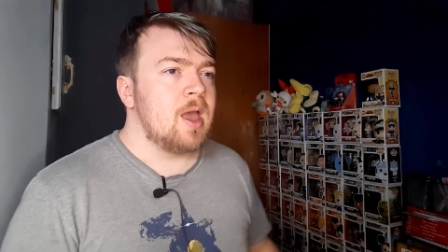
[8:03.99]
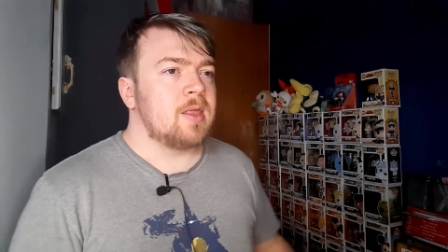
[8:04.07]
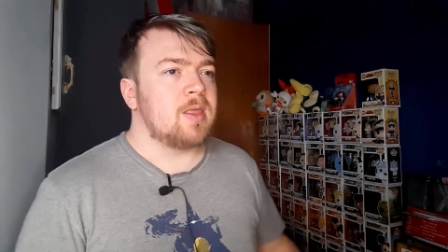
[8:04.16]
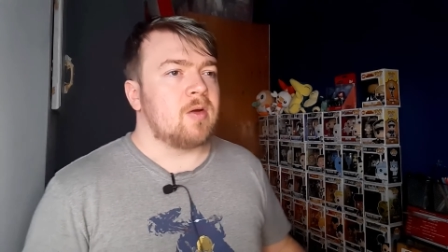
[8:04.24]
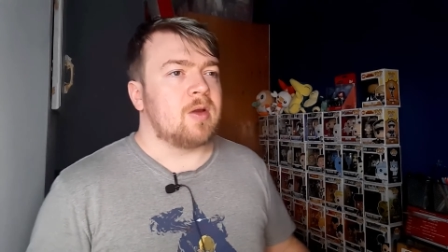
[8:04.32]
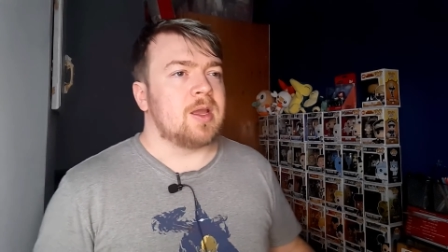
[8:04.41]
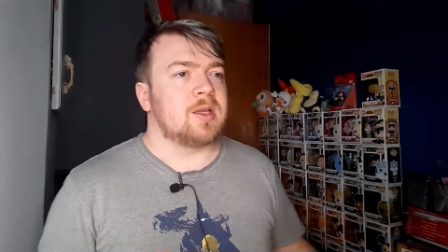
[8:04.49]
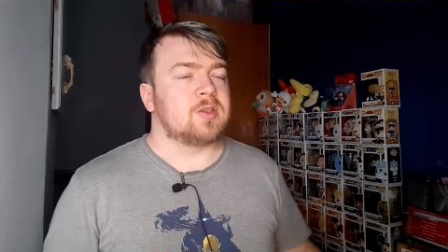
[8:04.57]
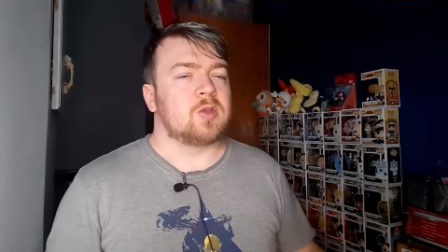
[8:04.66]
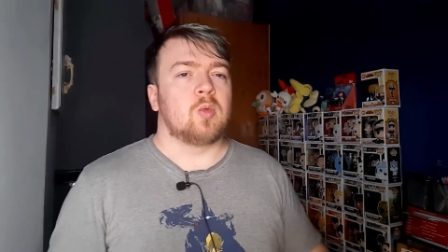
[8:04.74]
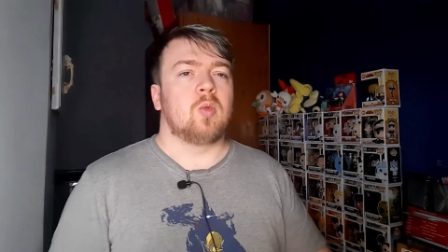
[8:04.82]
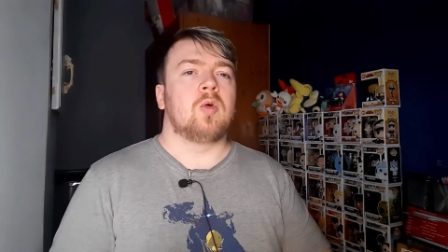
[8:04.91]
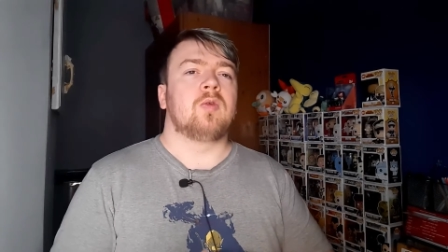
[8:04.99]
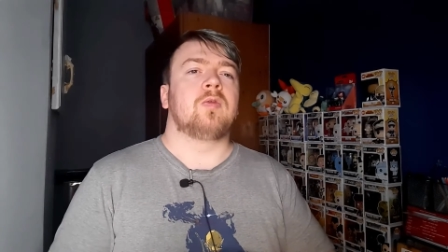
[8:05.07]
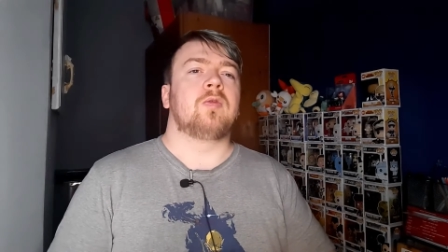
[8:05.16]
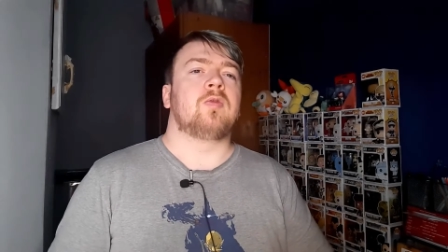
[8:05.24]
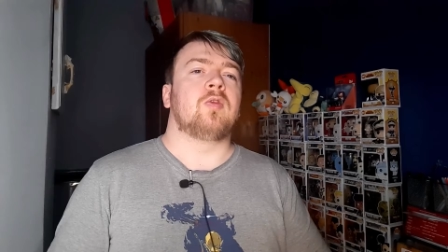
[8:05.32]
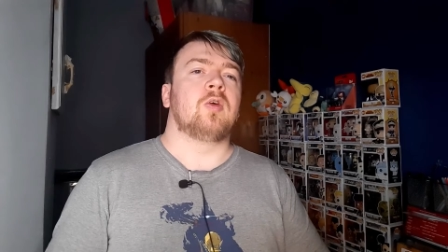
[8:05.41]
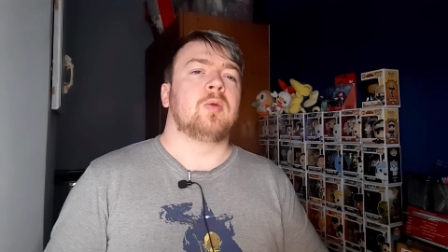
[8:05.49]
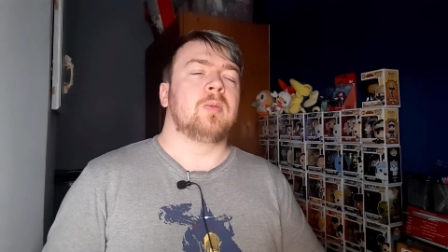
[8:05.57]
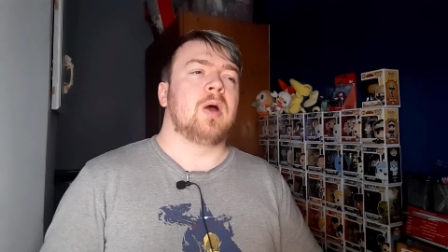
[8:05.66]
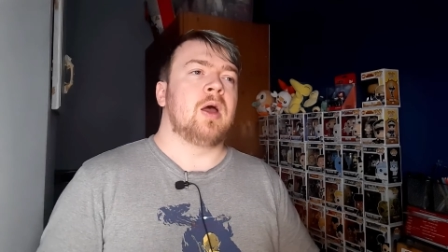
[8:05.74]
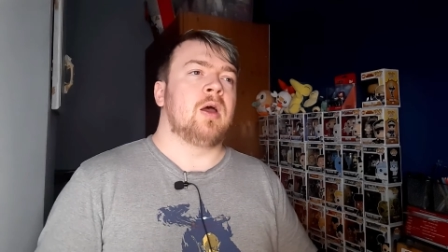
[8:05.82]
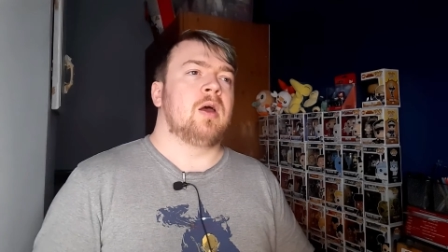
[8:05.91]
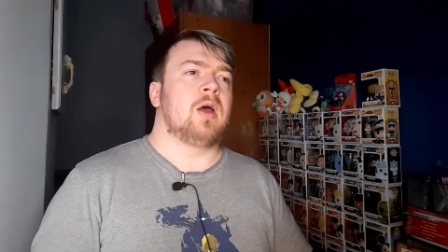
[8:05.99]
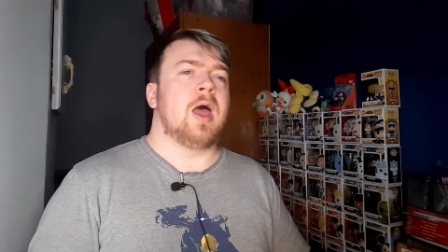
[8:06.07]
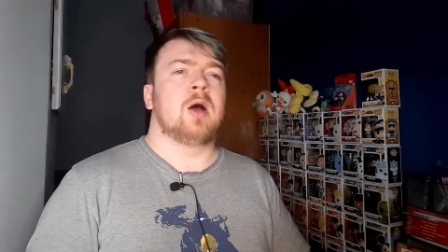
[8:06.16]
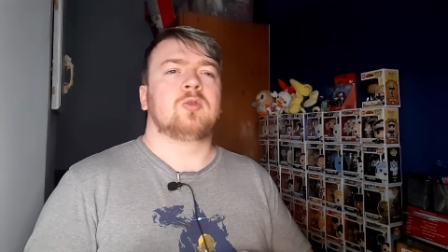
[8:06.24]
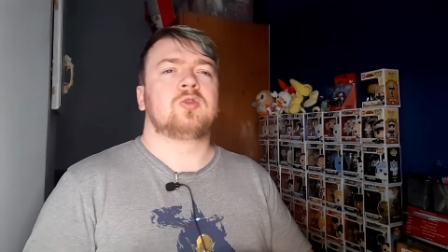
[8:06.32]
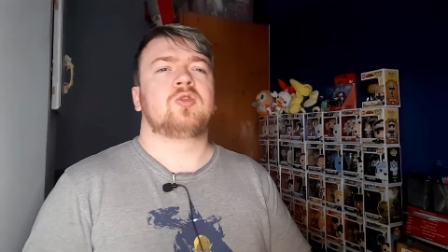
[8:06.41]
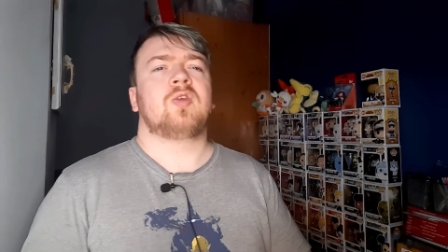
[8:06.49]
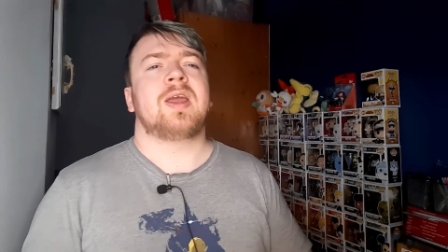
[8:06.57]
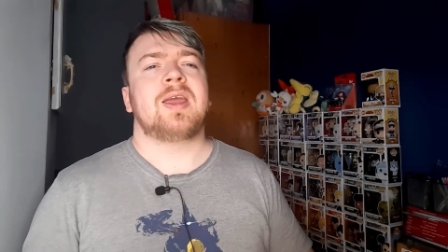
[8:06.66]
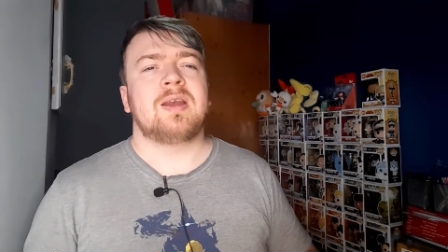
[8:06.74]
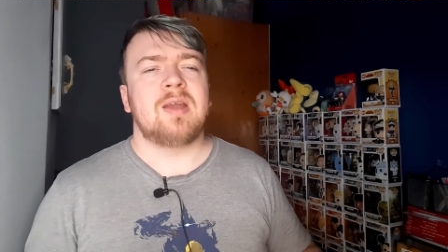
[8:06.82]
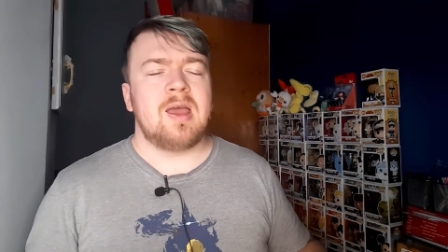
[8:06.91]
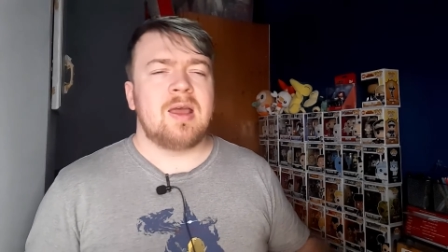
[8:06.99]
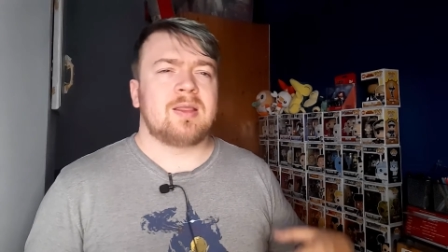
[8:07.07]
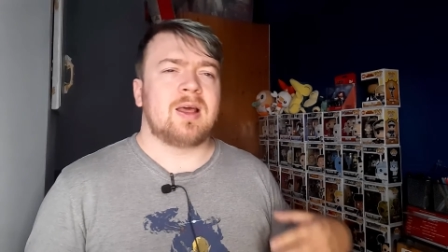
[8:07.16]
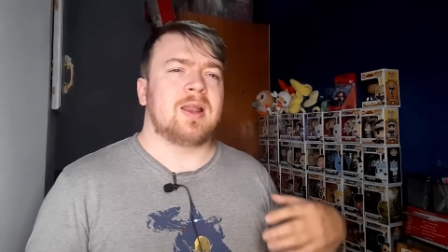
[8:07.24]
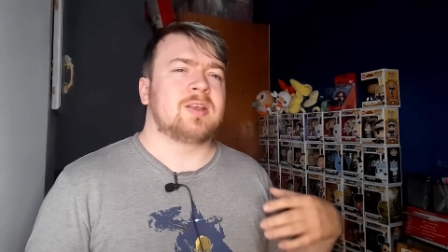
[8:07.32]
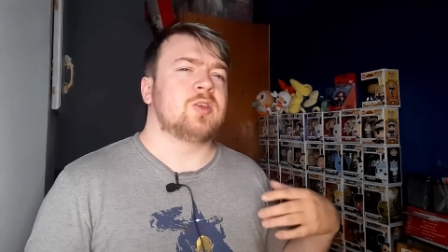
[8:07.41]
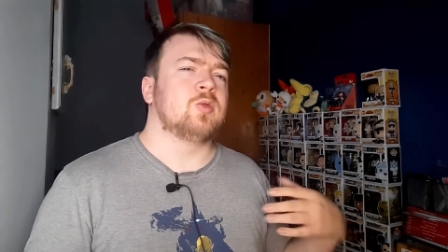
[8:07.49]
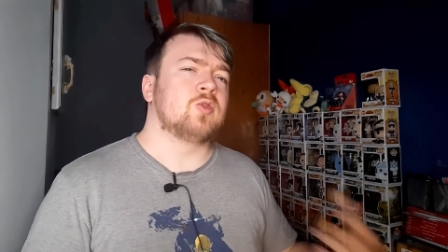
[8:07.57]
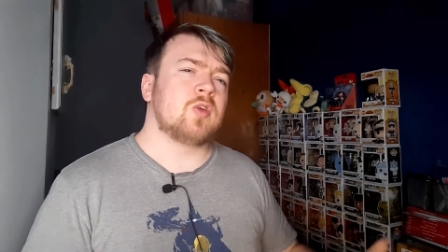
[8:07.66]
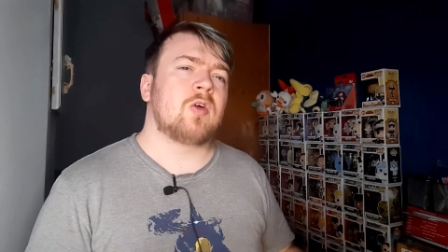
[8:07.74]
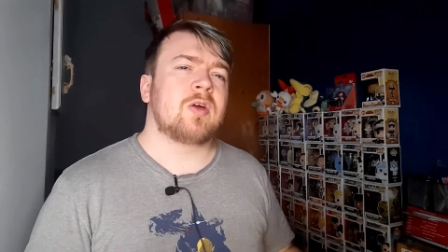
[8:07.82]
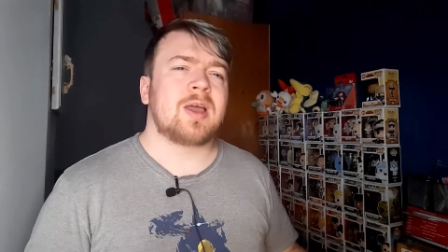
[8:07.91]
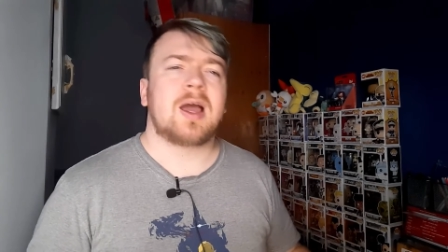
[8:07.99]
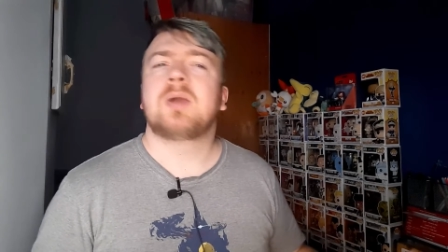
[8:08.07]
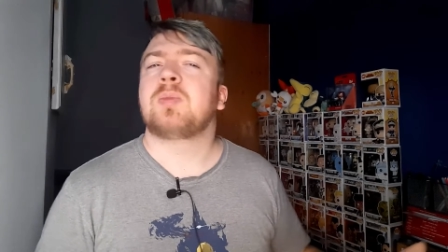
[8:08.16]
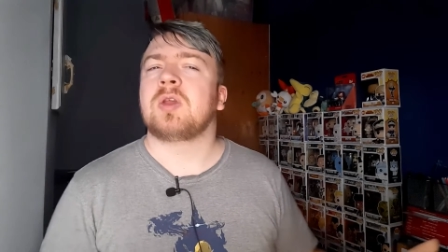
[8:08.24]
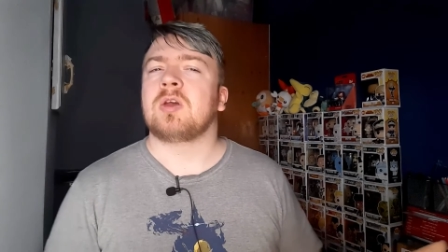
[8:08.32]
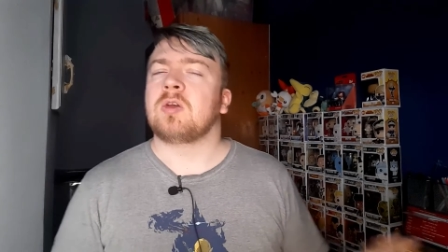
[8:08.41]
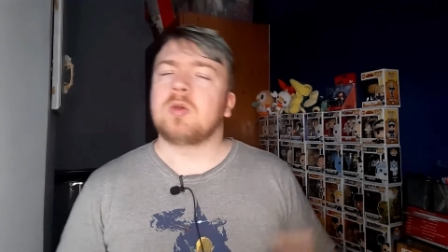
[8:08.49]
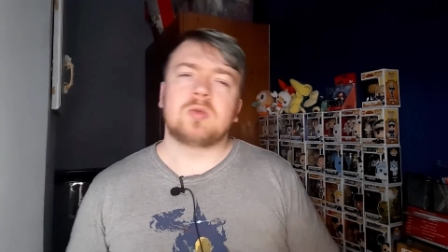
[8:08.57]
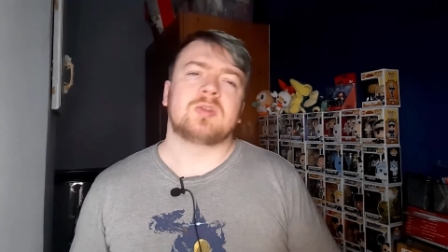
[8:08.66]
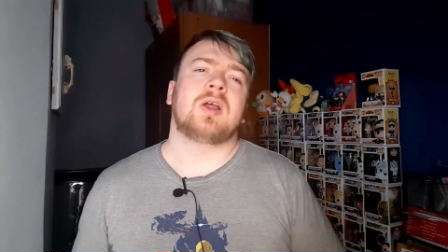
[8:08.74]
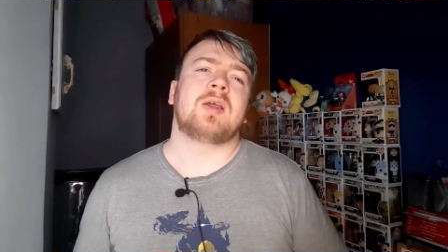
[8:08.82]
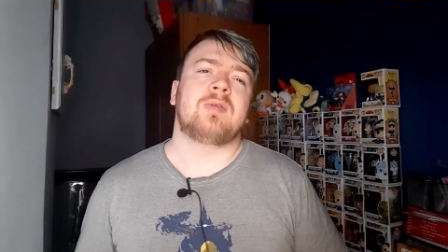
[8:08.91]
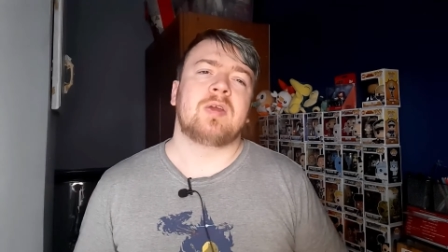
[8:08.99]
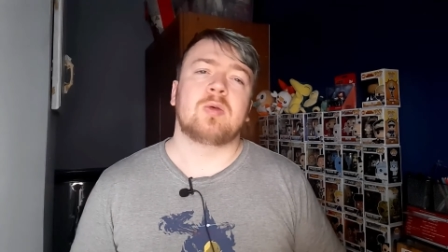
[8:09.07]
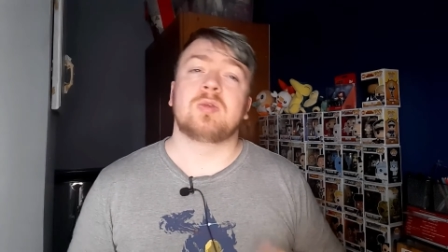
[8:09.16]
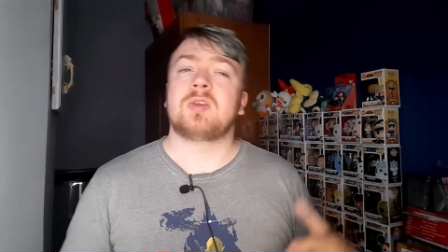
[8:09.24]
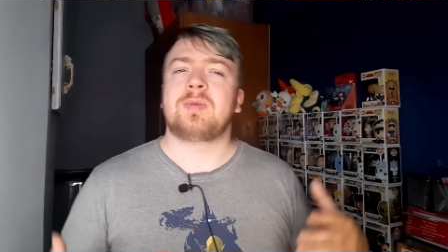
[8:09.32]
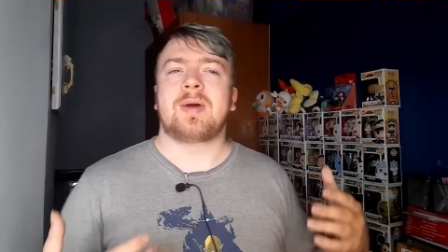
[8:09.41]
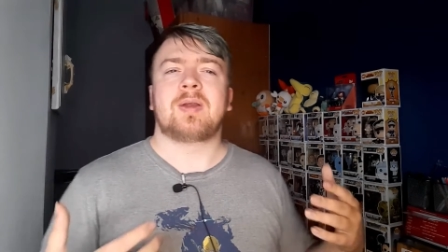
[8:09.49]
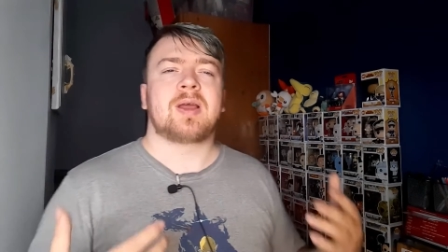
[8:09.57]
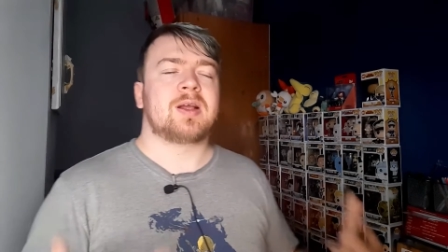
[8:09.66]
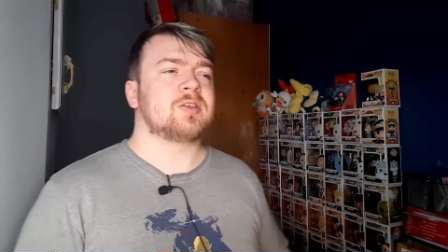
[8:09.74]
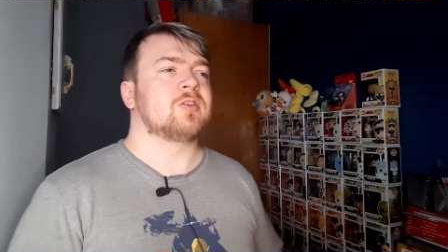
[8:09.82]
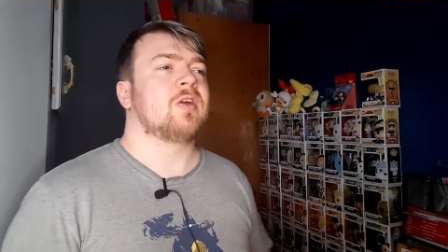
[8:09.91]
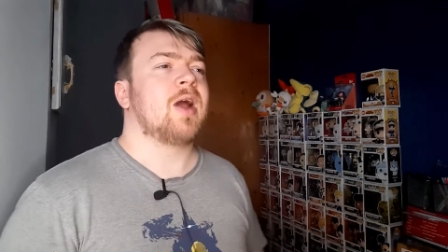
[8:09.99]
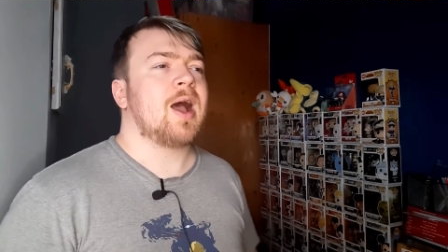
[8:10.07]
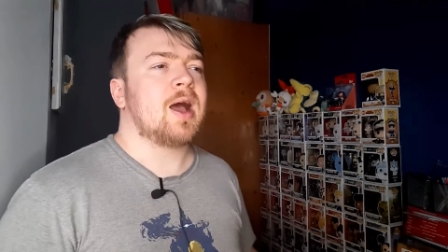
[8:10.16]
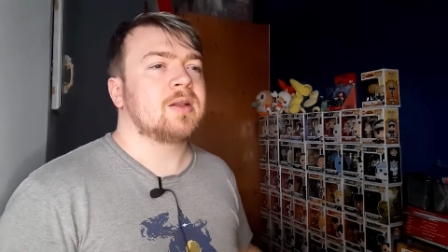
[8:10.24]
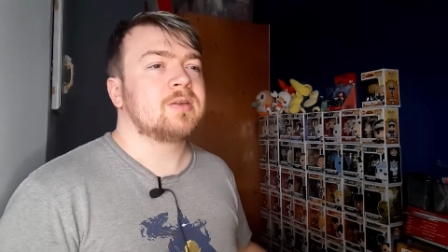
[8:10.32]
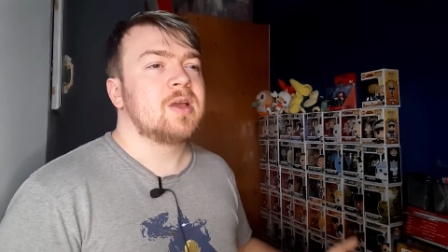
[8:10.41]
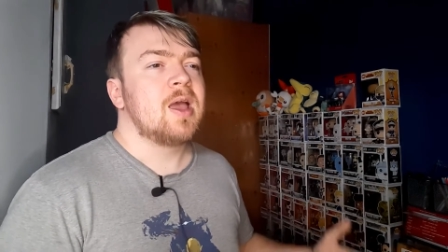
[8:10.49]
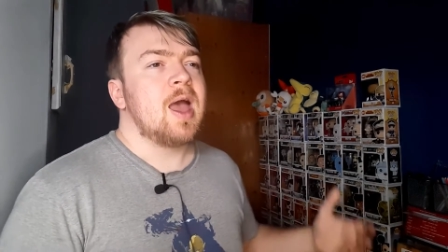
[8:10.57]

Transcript: There is the one from Eldraine that lets you draw a card but you'll lose life equal to the amount of cards in your hand,